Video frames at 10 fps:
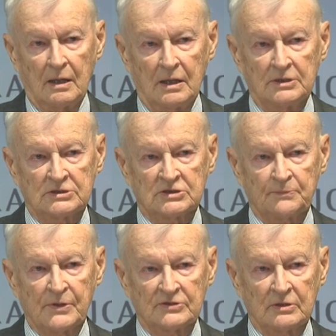his
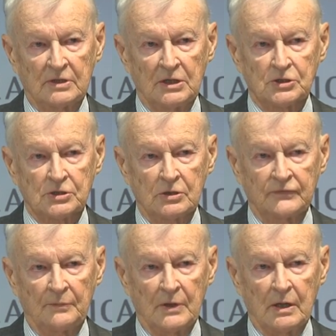presentation
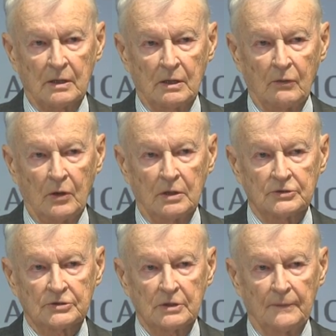of America
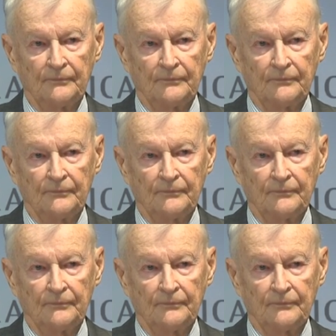was.